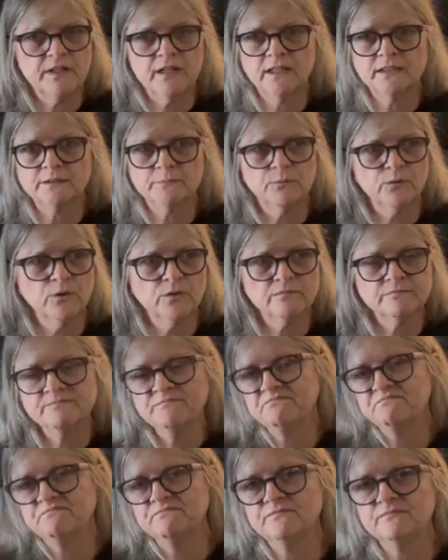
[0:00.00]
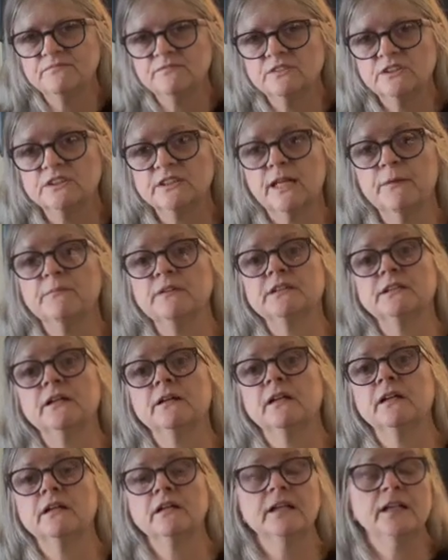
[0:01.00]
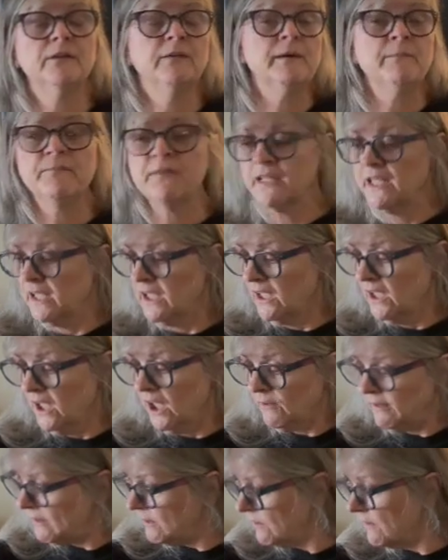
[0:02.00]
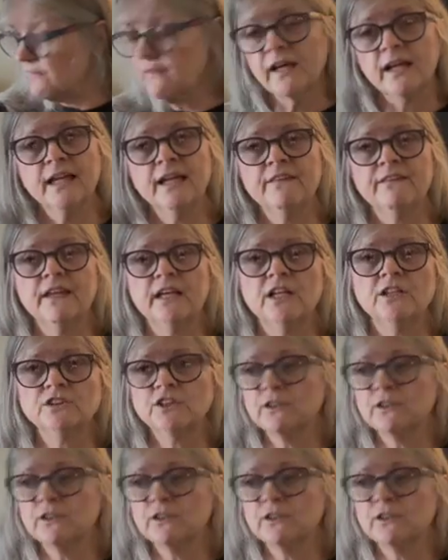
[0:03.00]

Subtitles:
I support. Just happen to see it. Anyway, all right. Again, thank you so